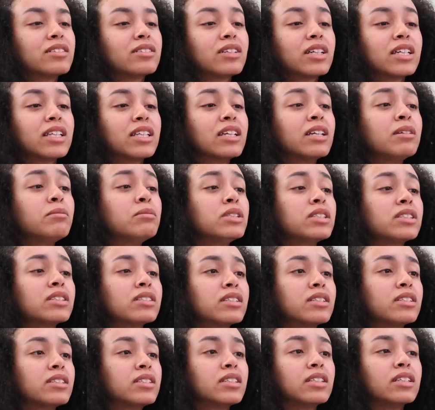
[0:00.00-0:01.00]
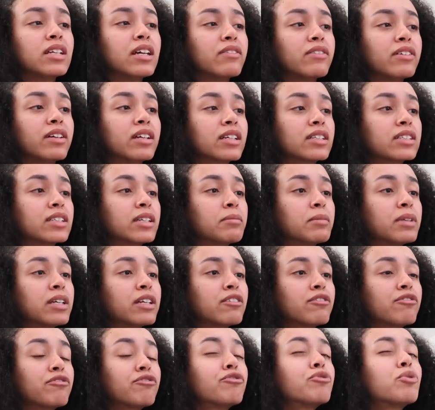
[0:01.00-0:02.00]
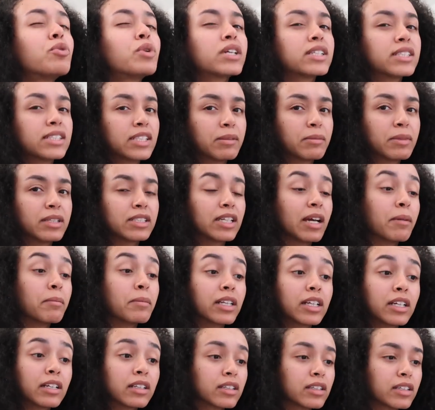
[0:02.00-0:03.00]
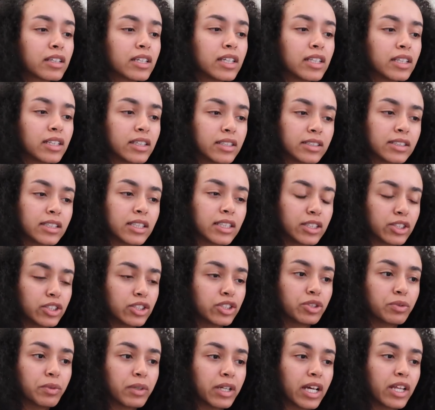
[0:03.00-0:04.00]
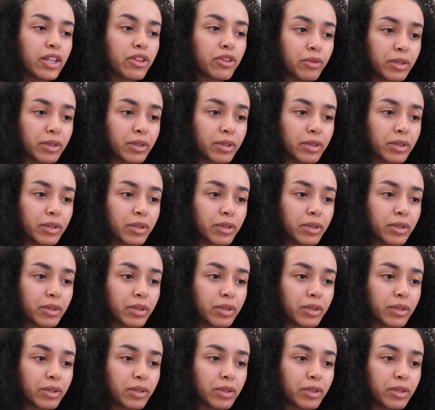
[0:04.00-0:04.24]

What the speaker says: So I think I'm just gonna DNF it because I'm like forcing myself. I'm literally listening to it at